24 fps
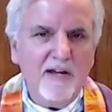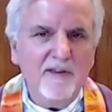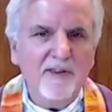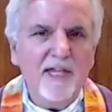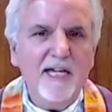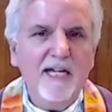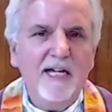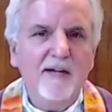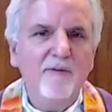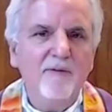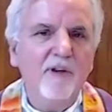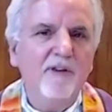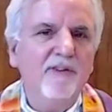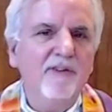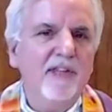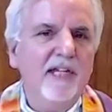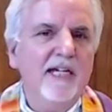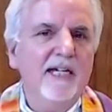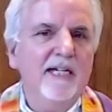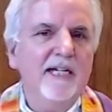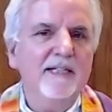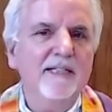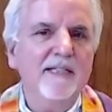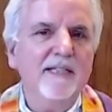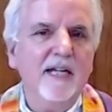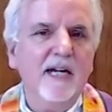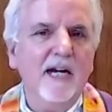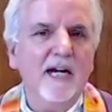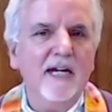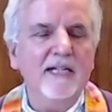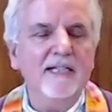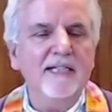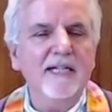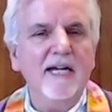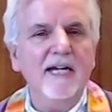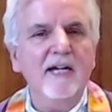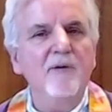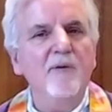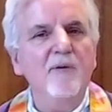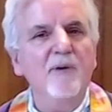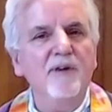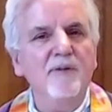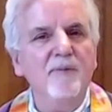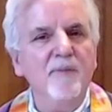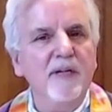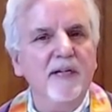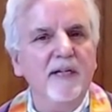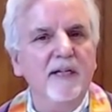When I think of the things that I
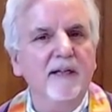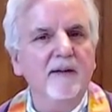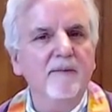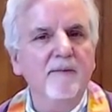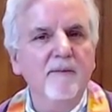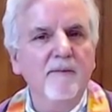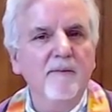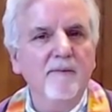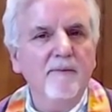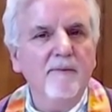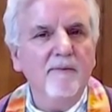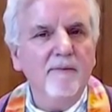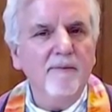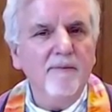take with me,